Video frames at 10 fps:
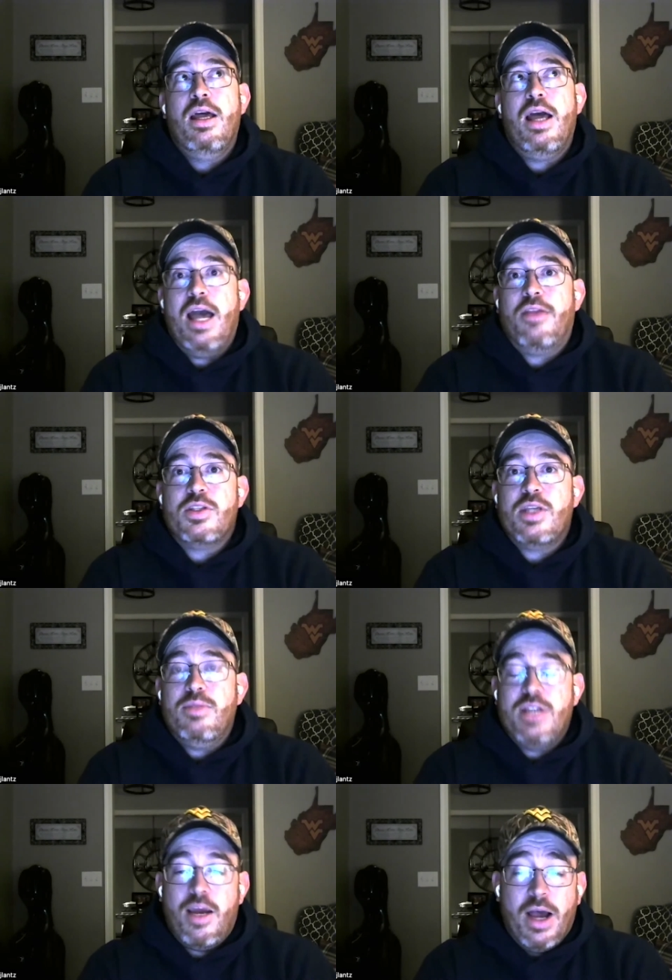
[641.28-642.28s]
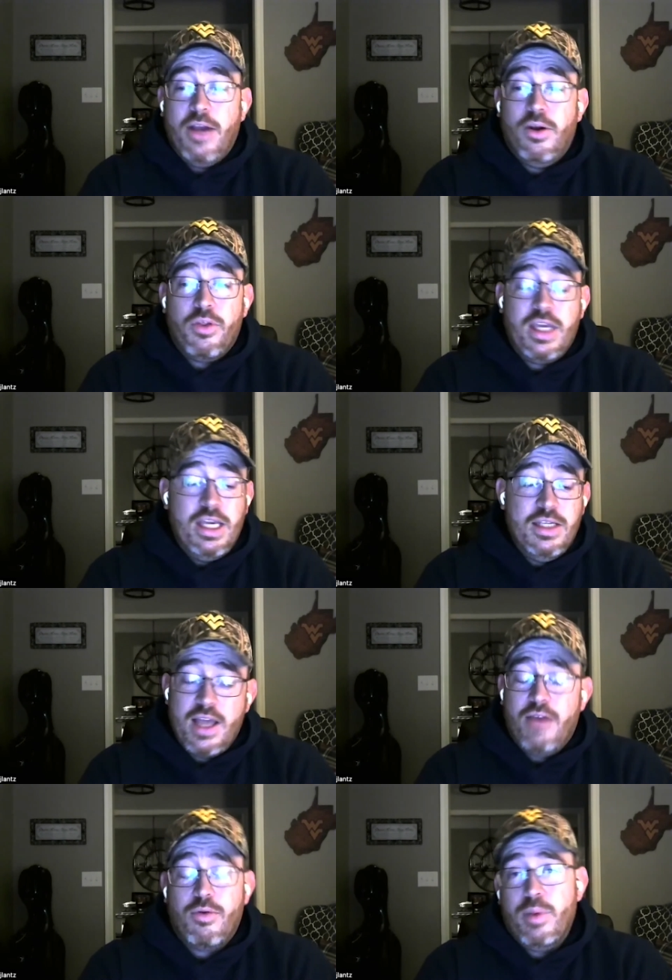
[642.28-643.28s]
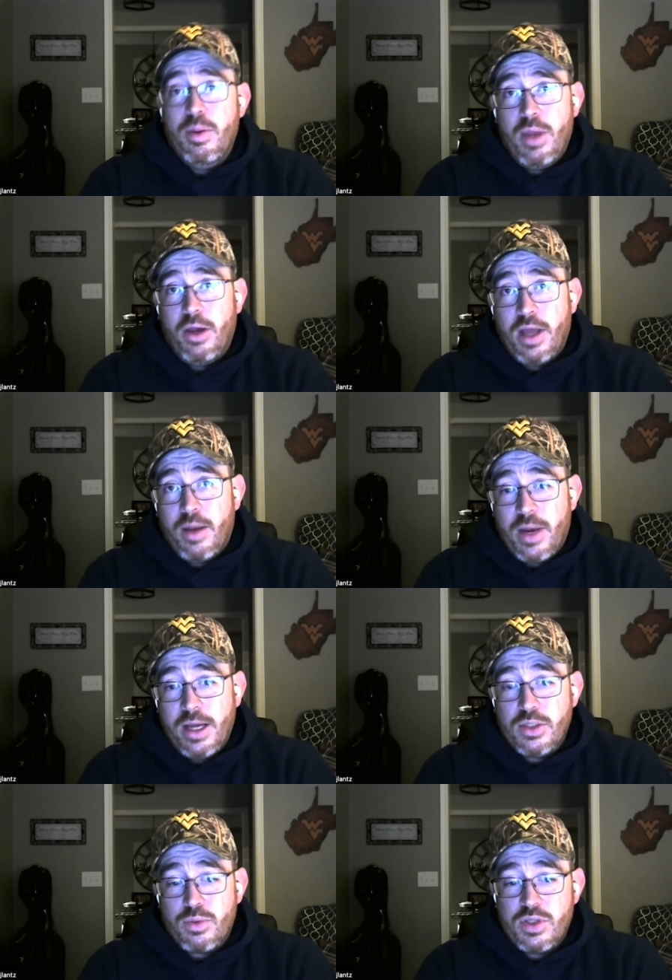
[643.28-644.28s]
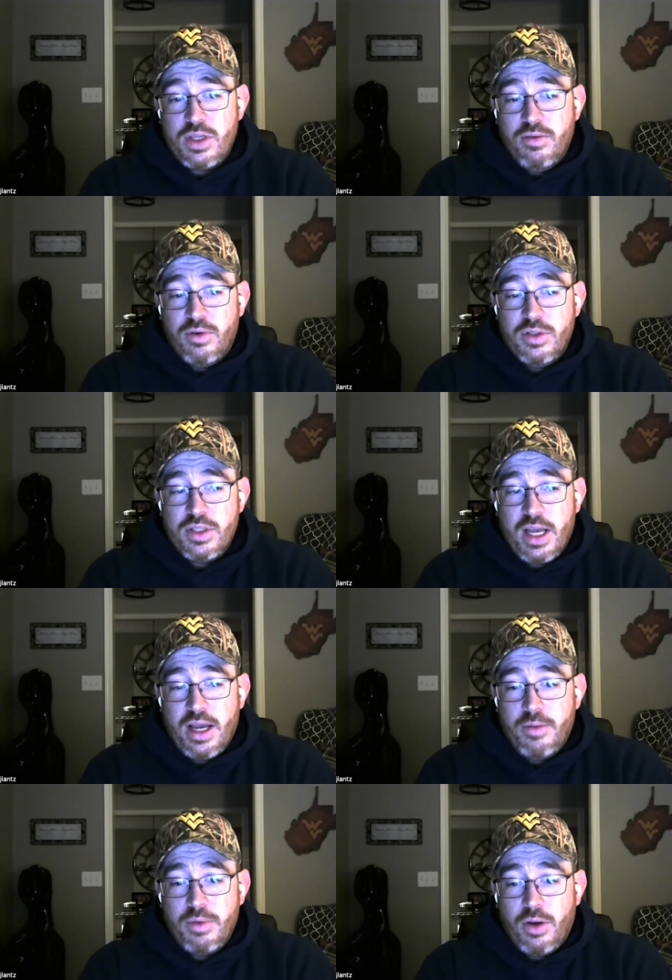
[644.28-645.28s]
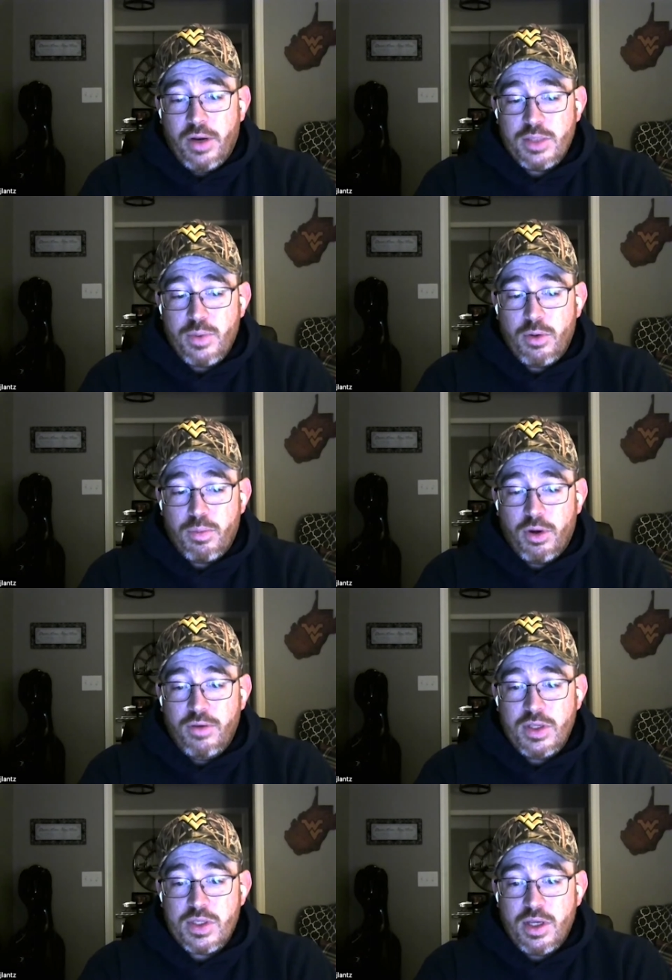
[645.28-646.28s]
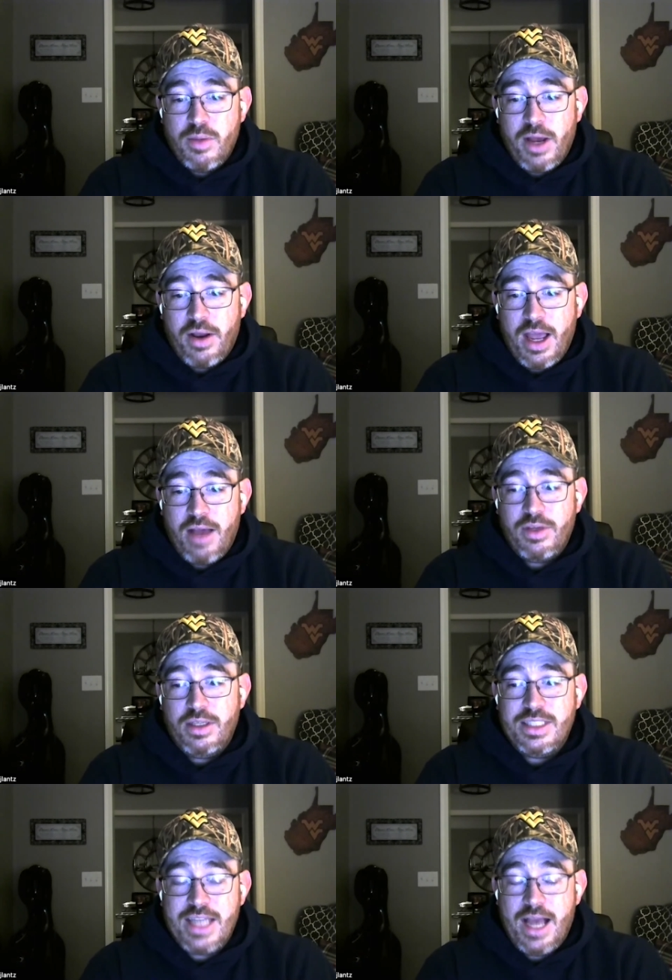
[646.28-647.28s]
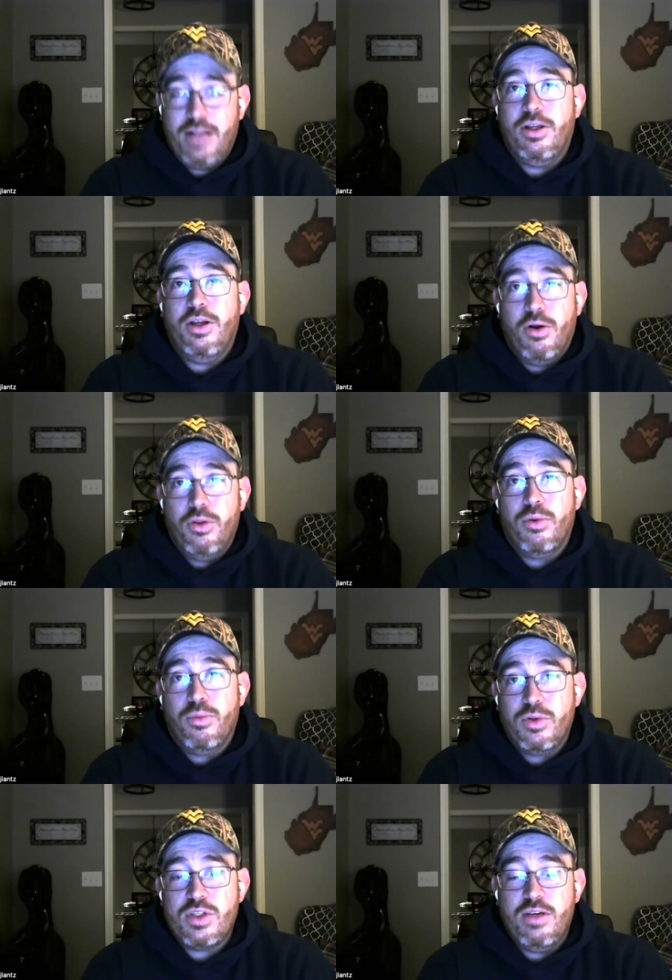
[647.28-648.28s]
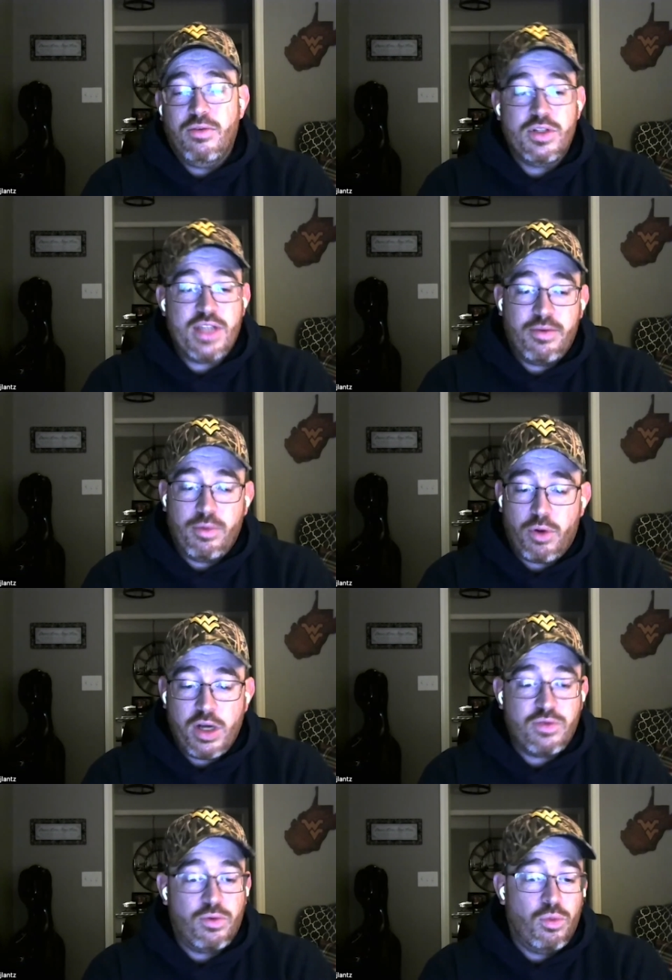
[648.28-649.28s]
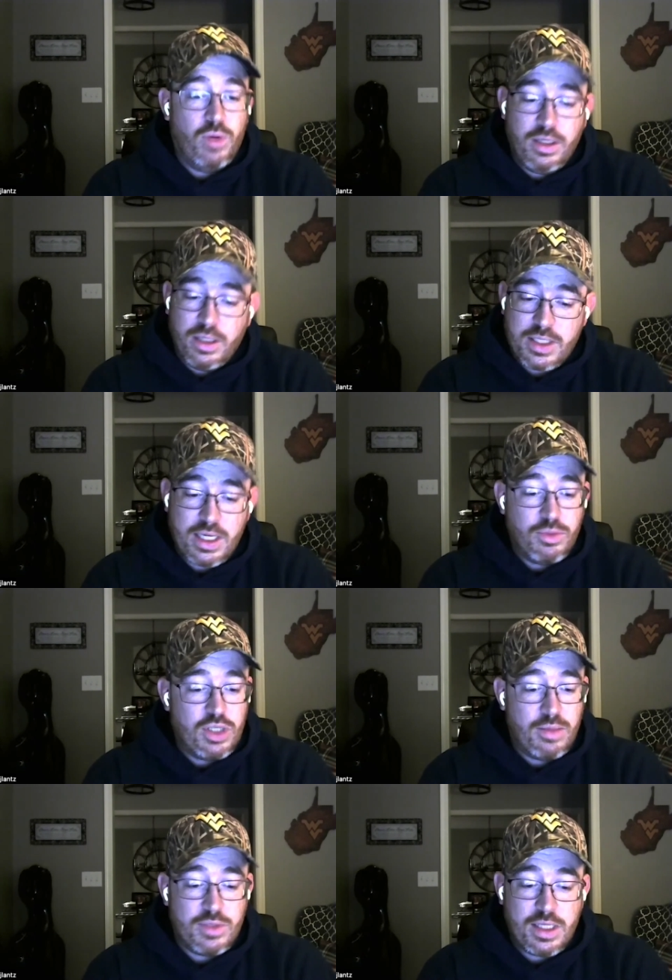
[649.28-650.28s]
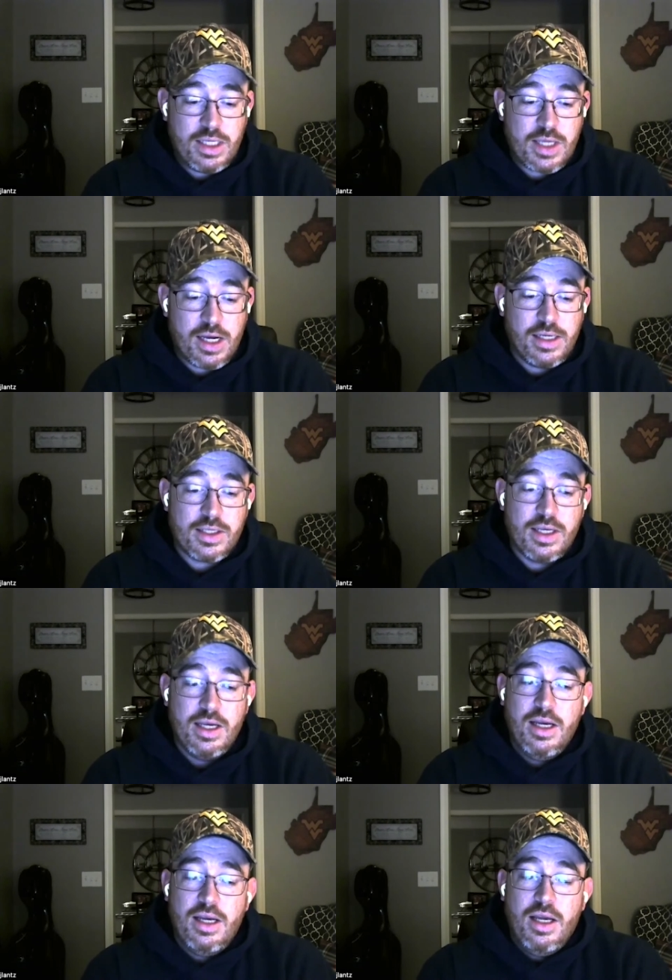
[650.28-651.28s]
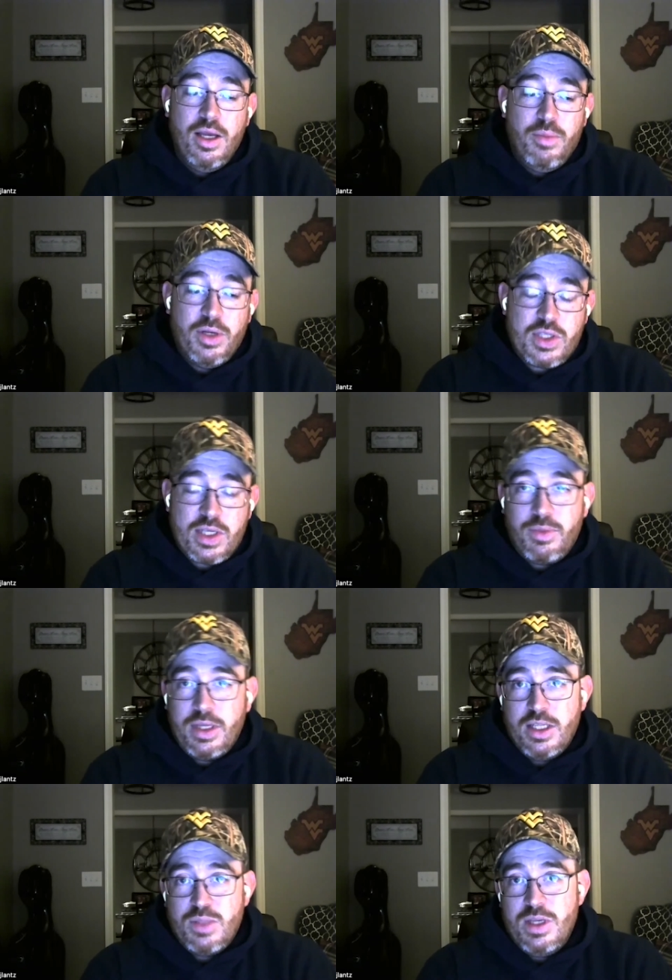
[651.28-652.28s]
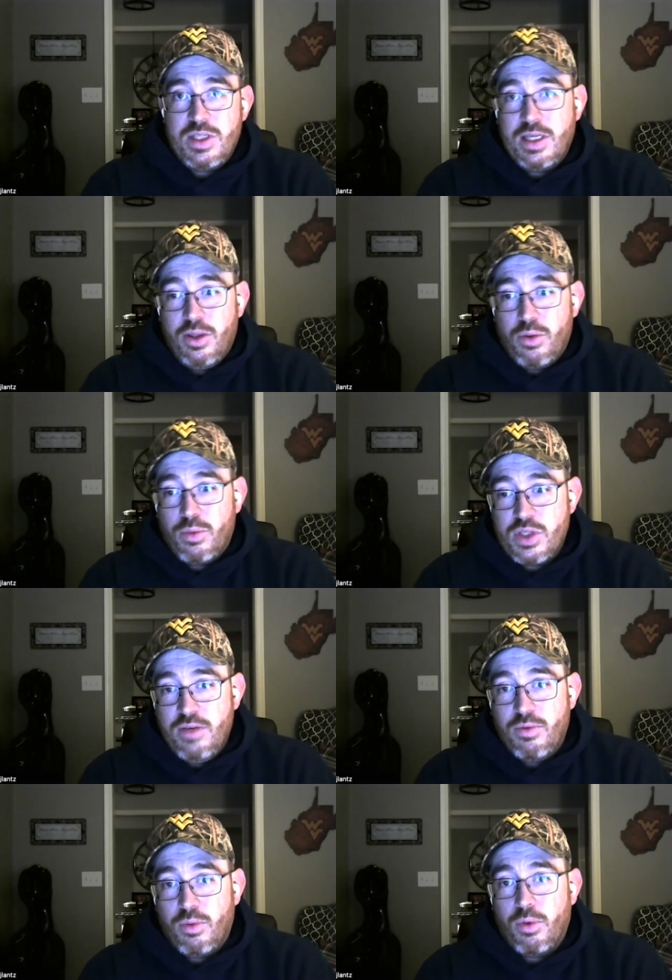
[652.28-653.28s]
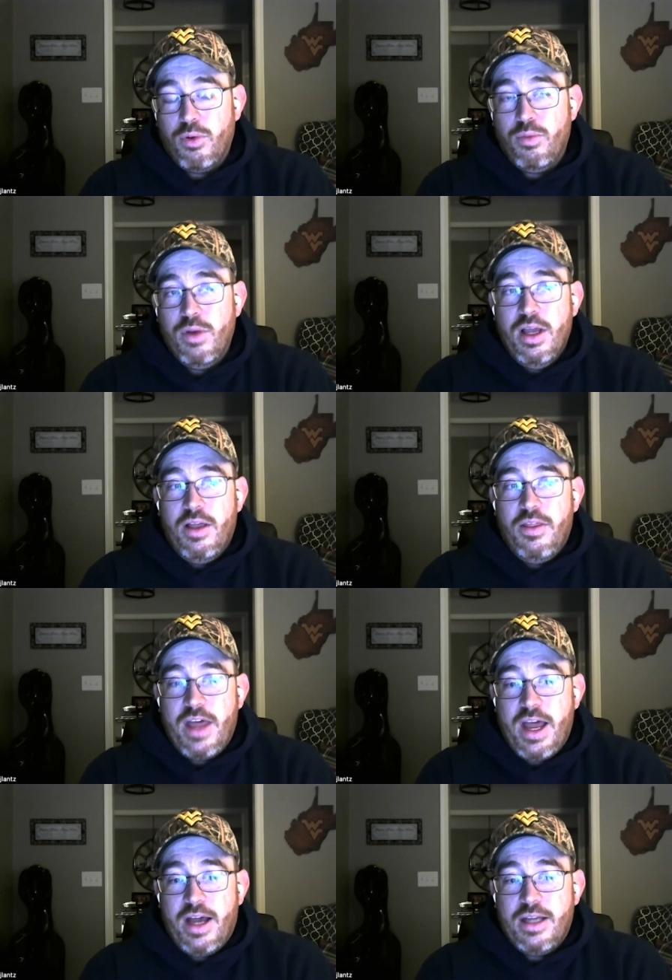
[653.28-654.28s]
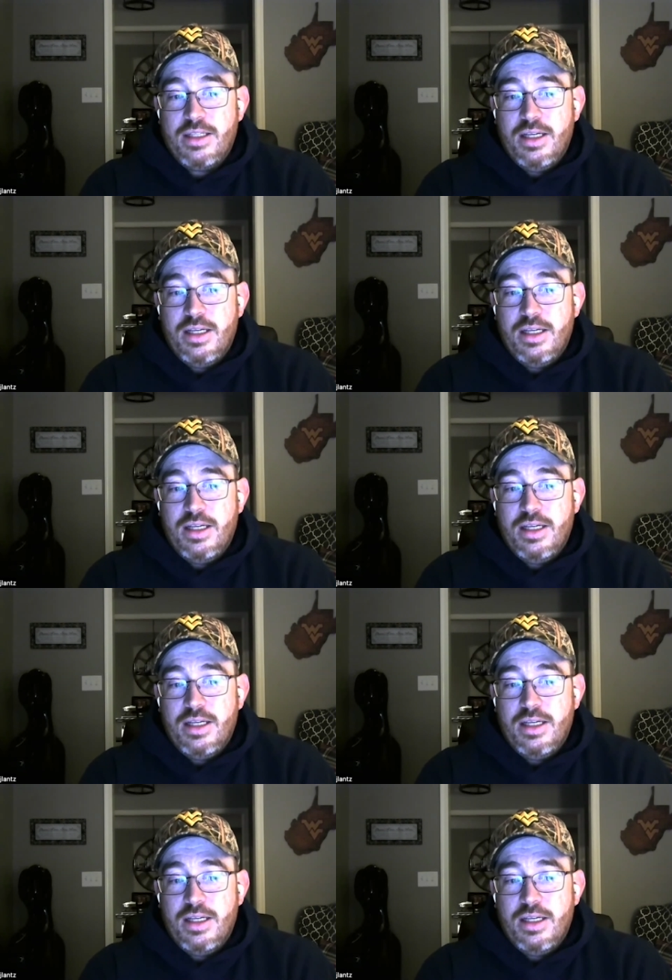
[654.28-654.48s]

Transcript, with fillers: at the same time, I don't think he's ever been bailed out by his receivers. Uh, you know, I spoke previously about having talent on the receivers, having Bryce Ford Wheaton and Sam James and these guys, but something is missing in the receiver room that